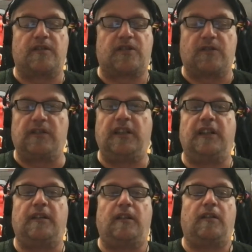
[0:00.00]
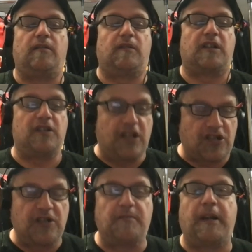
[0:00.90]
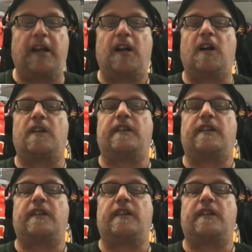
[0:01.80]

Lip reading: certainly conditioned better.